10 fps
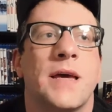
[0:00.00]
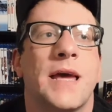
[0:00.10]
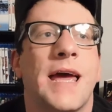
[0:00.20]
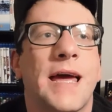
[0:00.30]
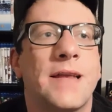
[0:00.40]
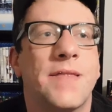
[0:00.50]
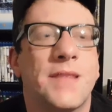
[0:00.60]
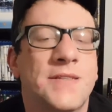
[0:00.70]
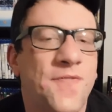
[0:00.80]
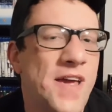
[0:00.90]
And
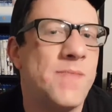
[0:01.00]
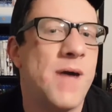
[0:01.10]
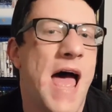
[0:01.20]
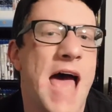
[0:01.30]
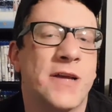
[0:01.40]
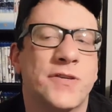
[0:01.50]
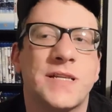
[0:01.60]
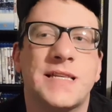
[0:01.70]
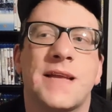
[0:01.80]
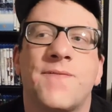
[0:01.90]
this film actually
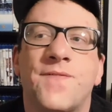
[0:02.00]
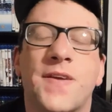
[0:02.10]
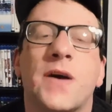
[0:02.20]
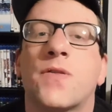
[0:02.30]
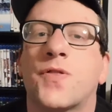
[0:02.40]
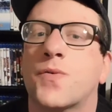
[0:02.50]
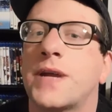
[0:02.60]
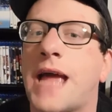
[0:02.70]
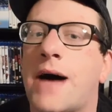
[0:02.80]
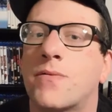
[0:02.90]
didn't feel
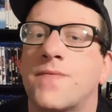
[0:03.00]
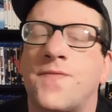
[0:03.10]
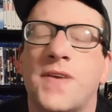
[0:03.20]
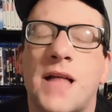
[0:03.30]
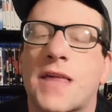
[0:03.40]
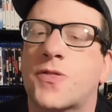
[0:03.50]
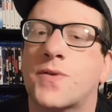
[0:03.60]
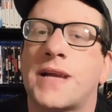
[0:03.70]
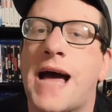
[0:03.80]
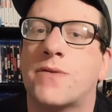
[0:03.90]
like
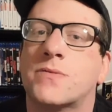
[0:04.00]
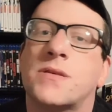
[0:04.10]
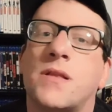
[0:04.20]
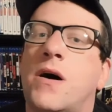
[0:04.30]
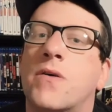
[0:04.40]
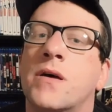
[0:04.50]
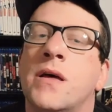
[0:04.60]
three hours long.